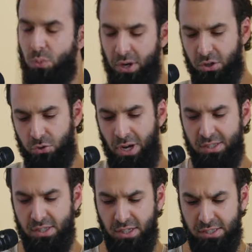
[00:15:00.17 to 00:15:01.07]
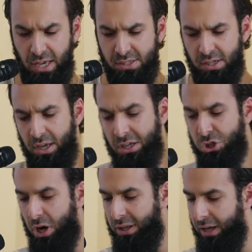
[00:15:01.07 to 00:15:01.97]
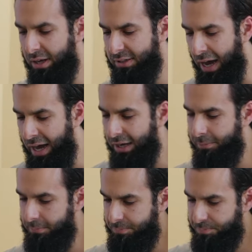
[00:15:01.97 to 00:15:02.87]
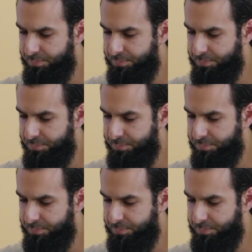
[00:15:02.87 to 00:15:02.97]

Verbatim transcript: is what creates success, inshallah ta'ala.